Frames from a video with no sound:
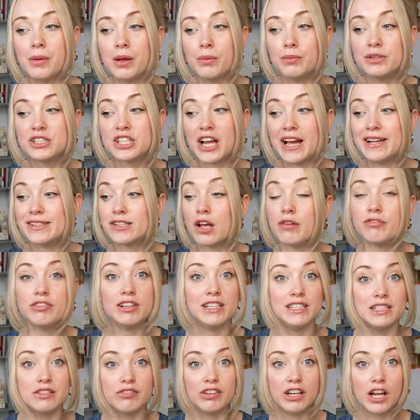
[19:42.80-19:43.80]
in which case
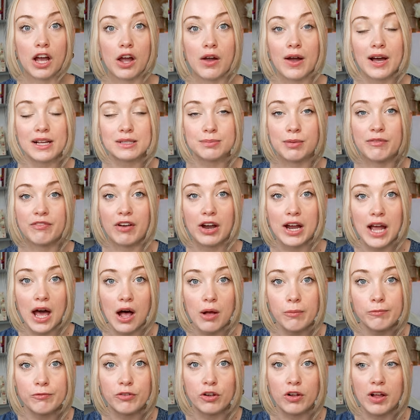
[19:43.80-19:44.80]
hopefully this video has been very
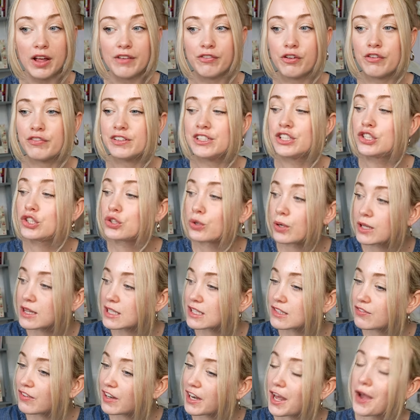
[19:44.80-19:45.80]
helpful. If you've enjoyed
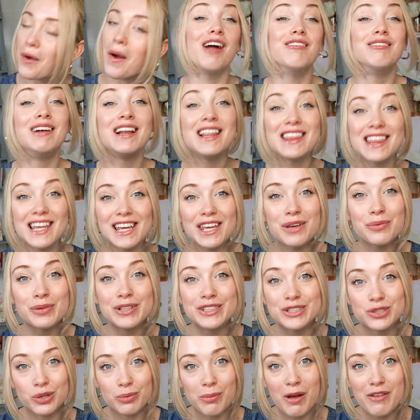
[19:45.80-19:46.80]
this video, I really think you will
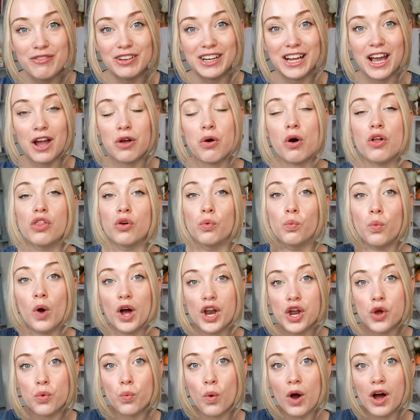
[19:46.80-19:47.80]
enjoy my video on the
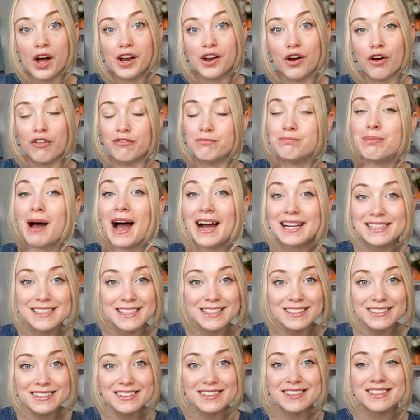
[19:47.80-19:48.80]
101 of
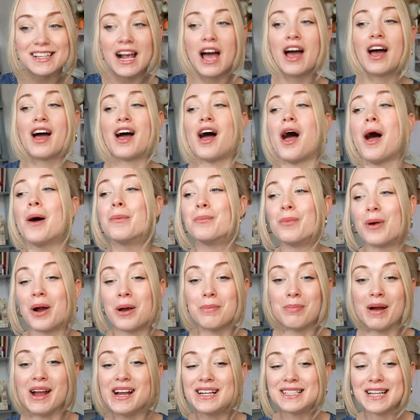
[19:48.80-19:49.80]
patterns, where I
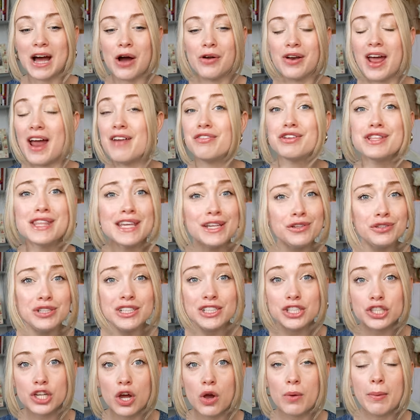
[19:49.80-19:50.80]
break down everything you
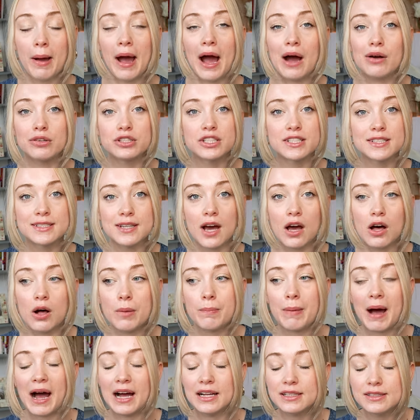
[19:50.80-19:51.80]
need to know about how to style
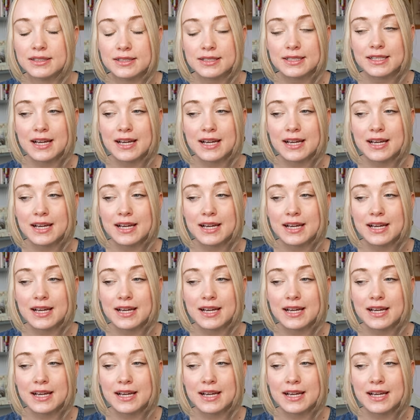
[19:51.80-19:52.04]
patterns